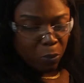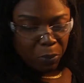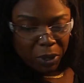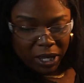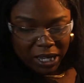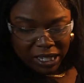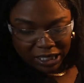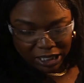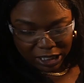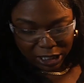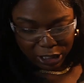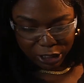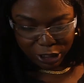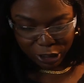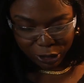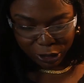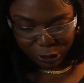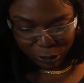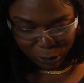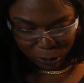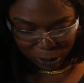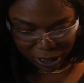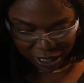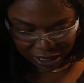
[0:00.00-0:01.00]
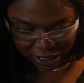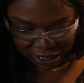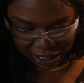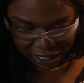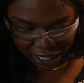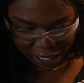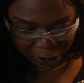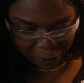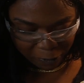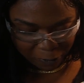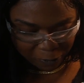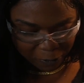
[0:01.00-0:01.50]
piece to do that's
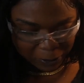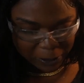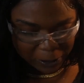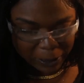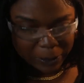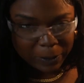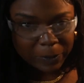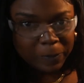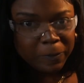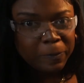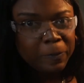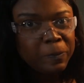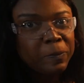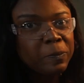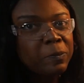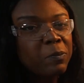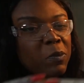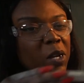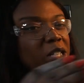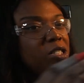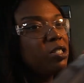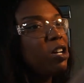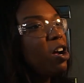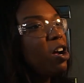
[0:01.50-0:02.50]
left. It's